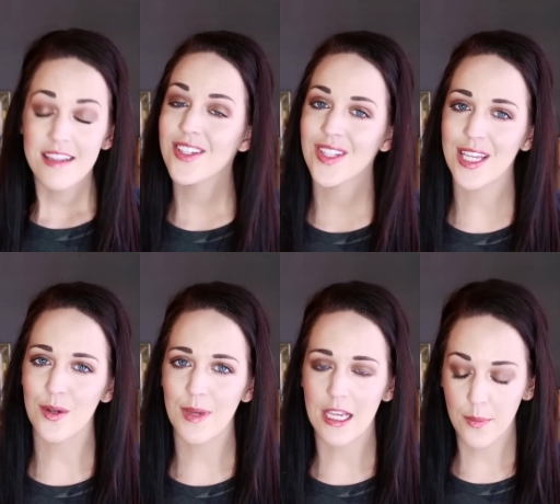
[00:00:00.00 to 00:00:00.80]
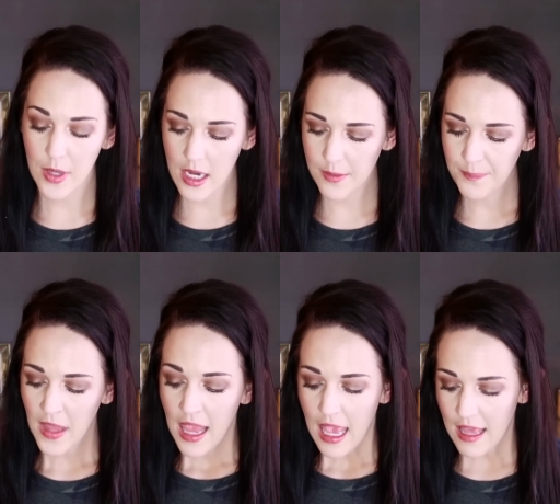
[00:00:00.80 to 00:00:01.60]
to lay your makeup on.
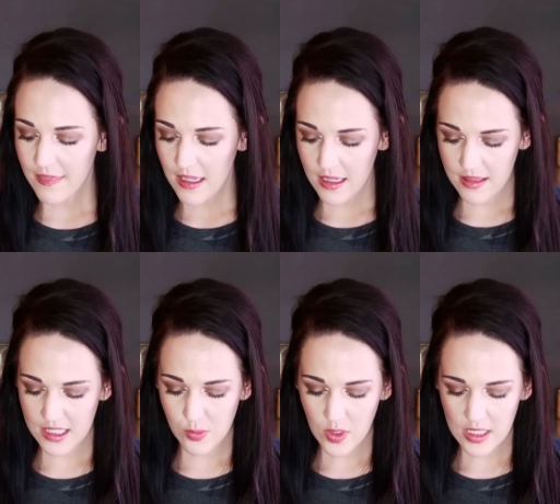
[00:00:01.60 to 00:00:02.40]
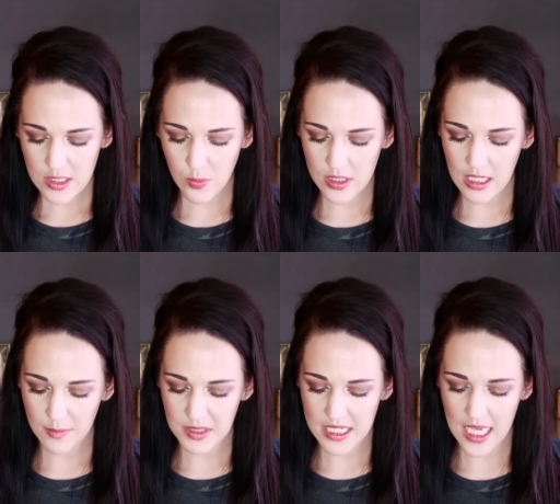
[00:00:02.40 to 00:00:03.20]
And then this one is one that
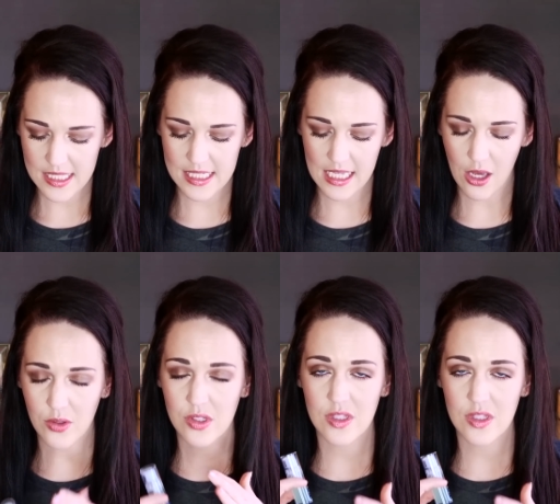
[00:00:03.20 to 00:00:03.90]
I've been testing out.